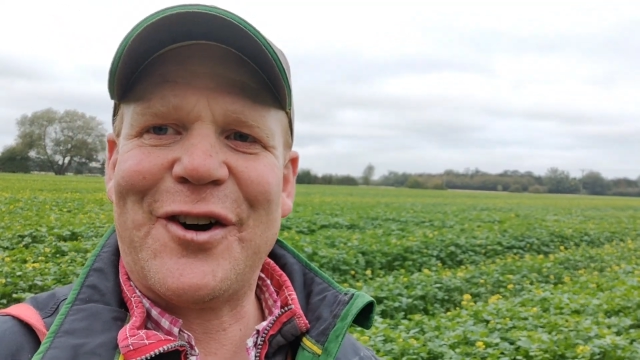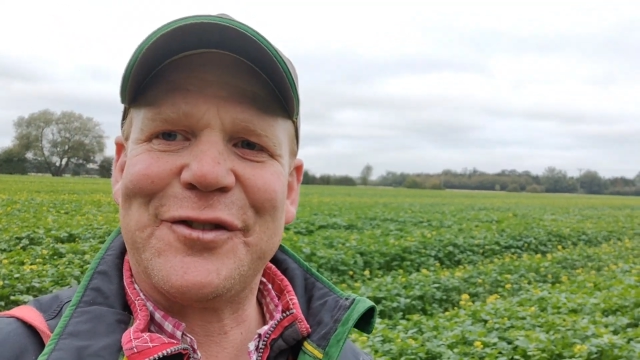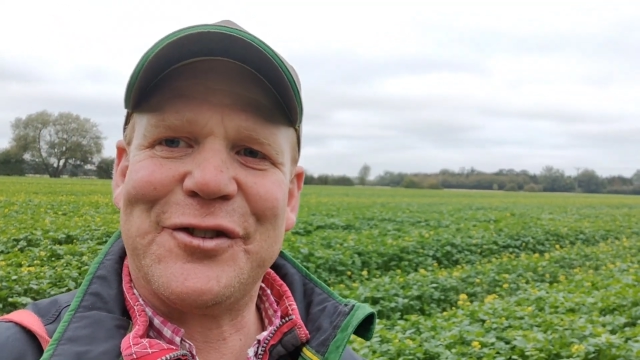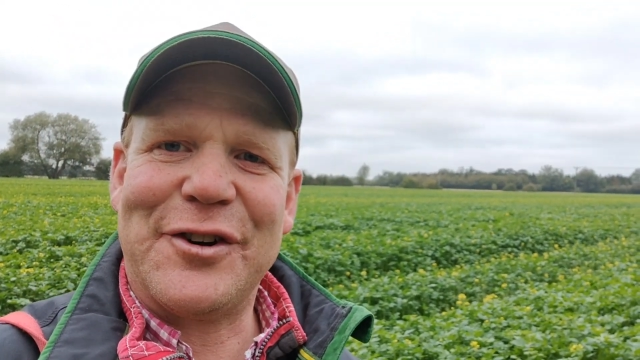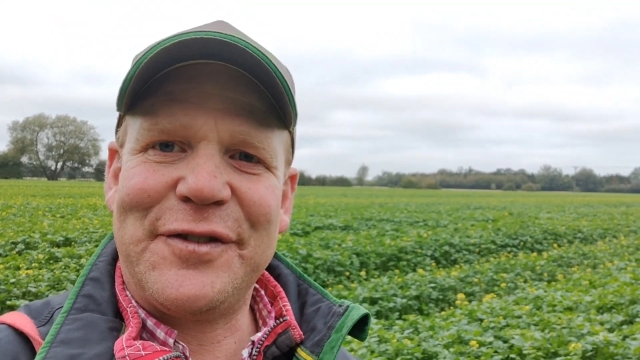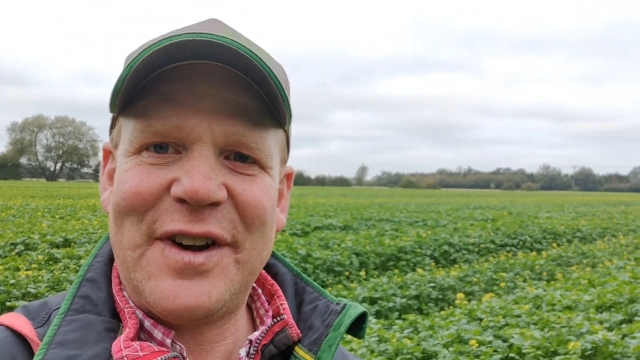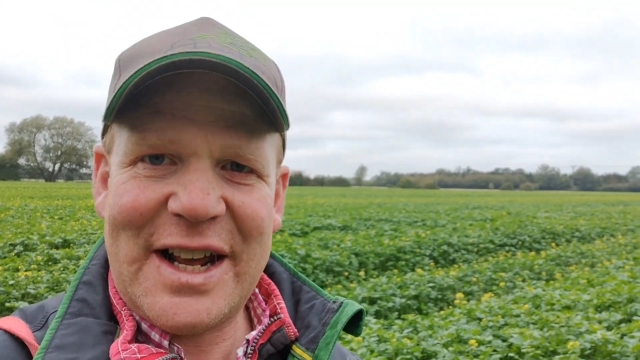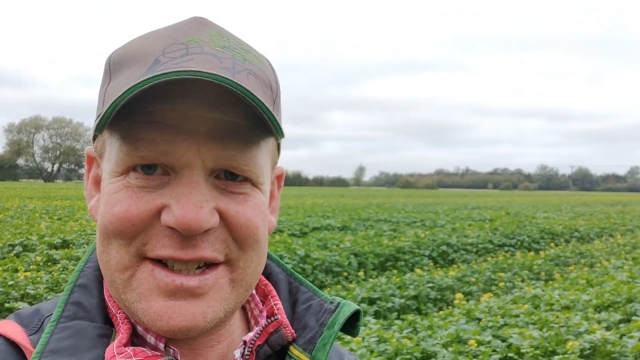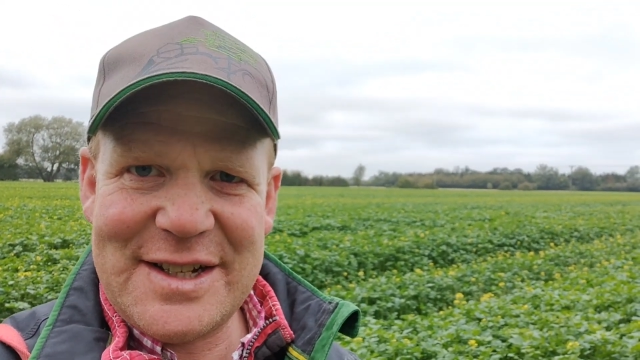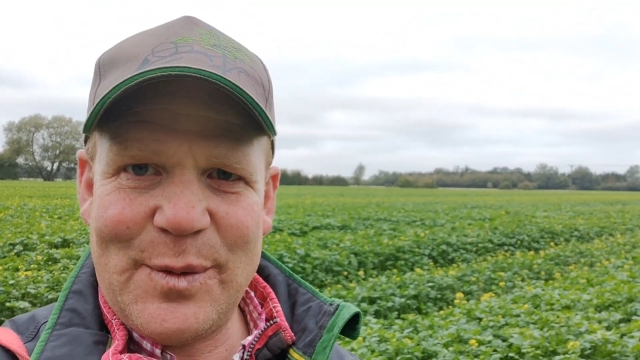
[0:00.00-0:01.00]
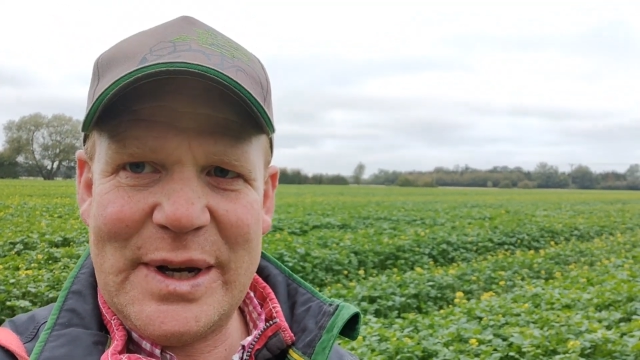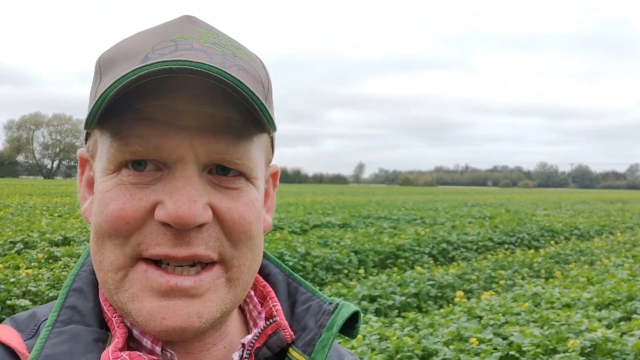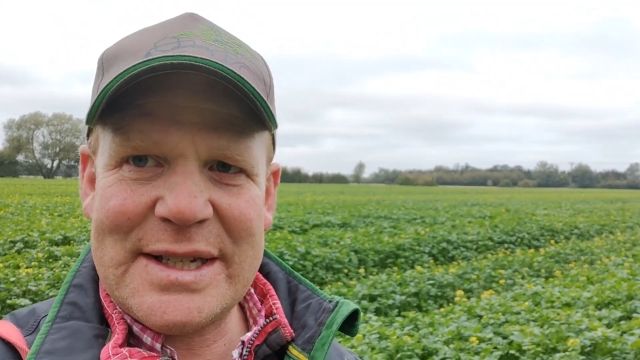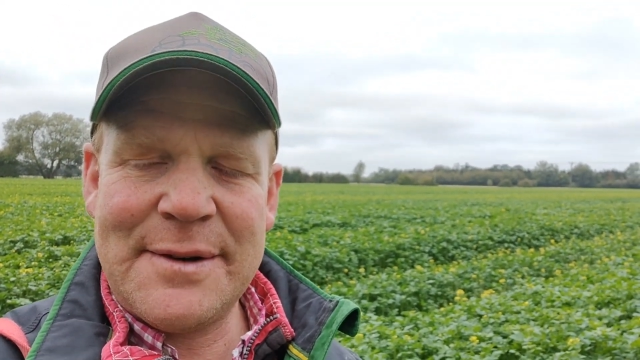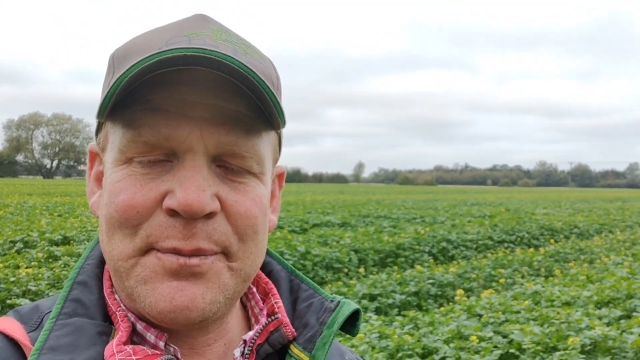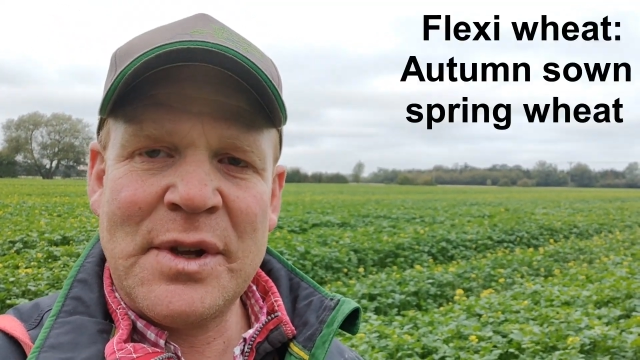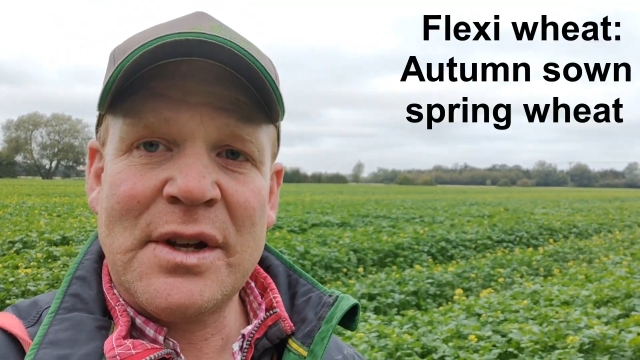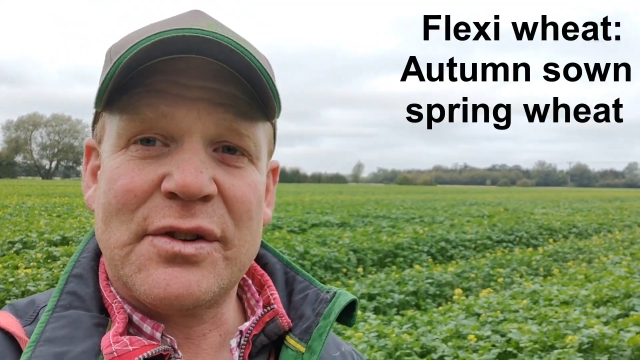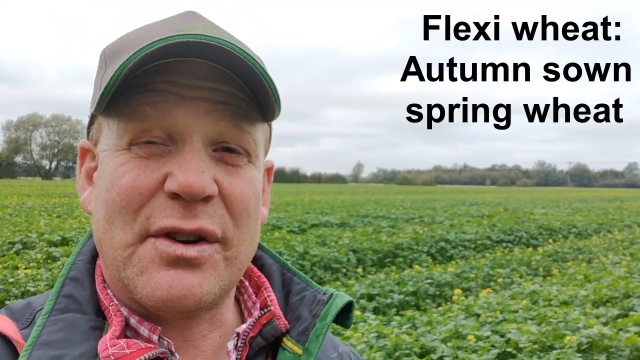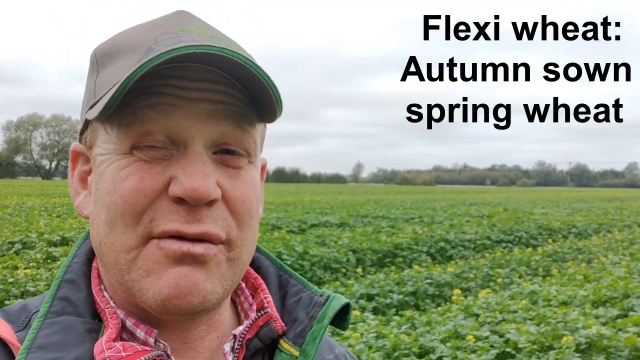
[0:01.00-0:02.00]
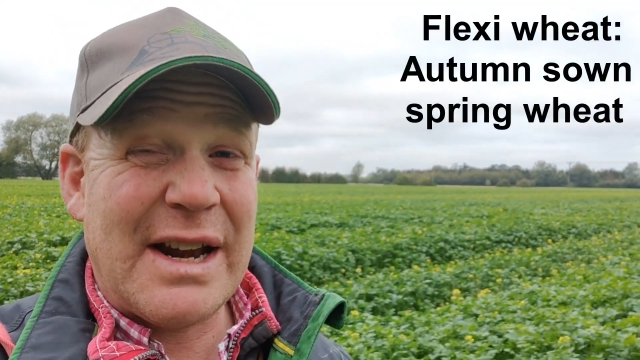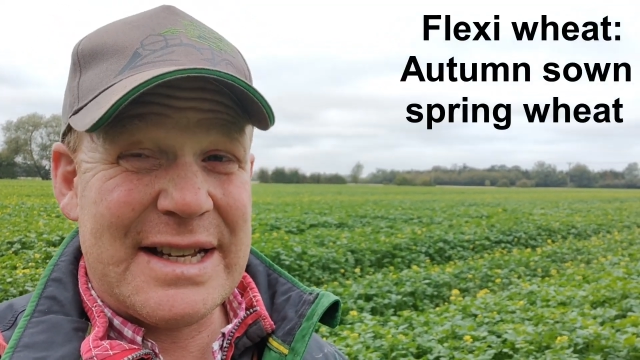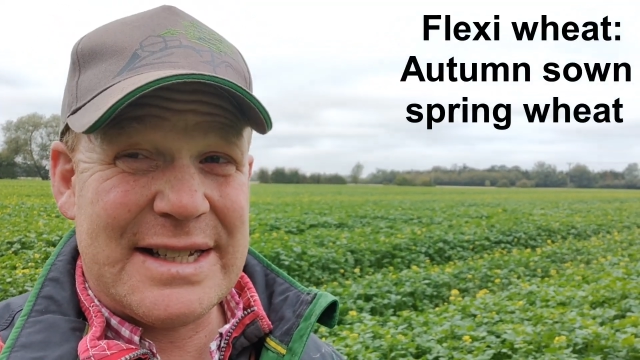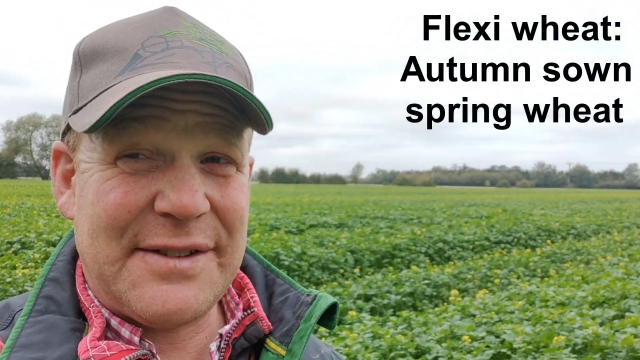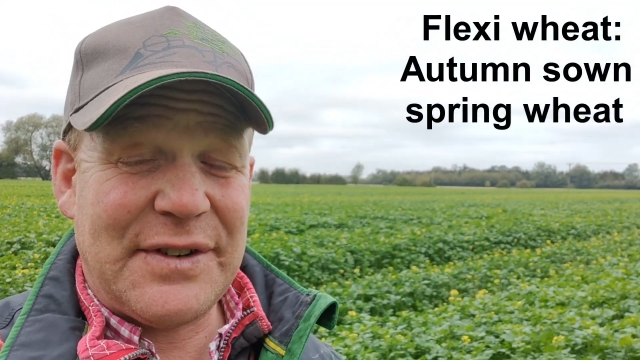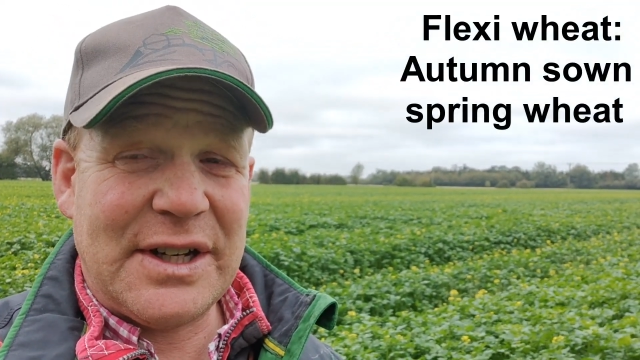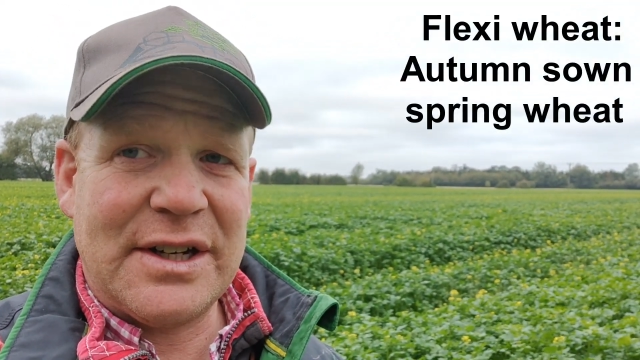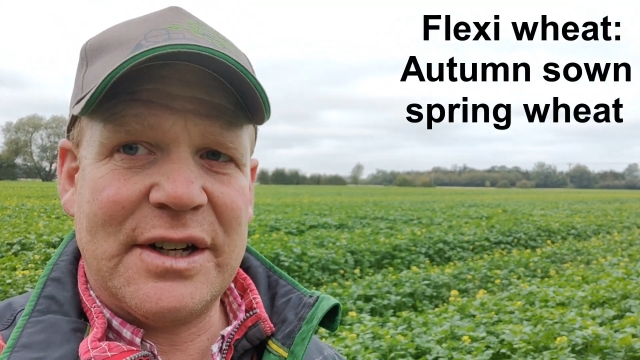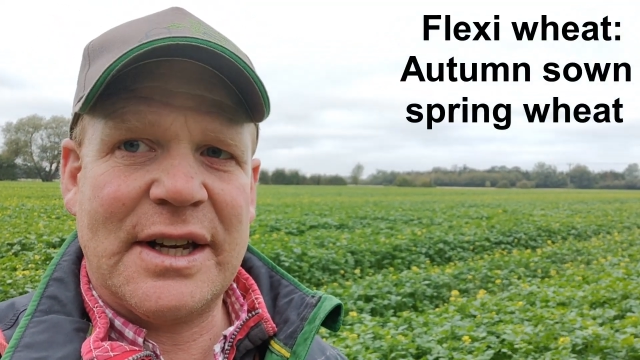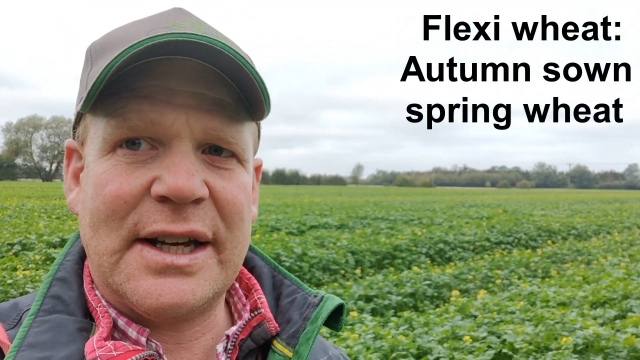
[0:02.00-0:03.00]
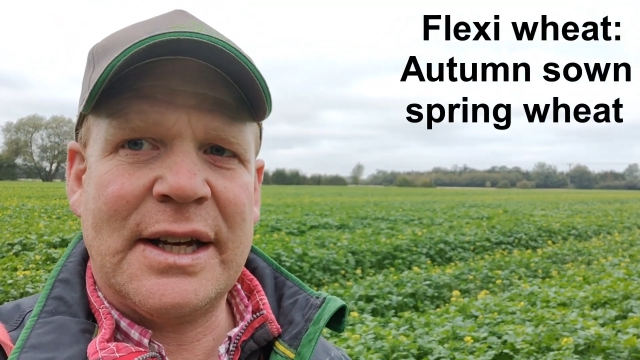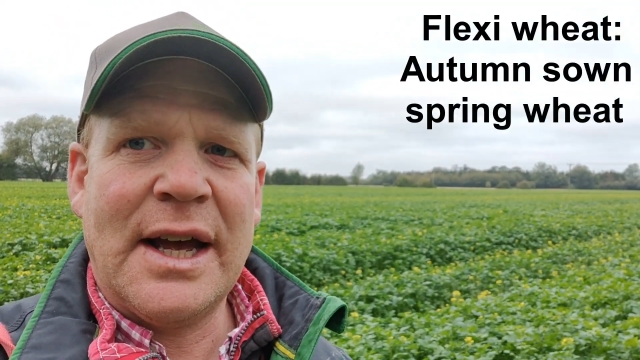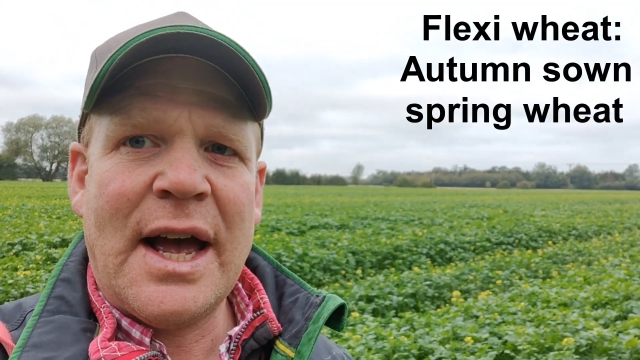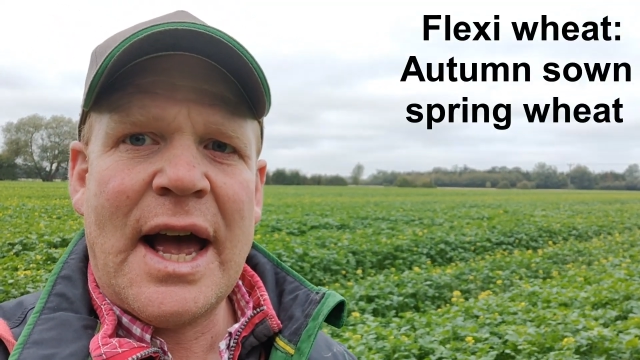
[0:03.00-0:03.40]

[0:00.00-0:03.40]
after a flexi wheat, so relatively early,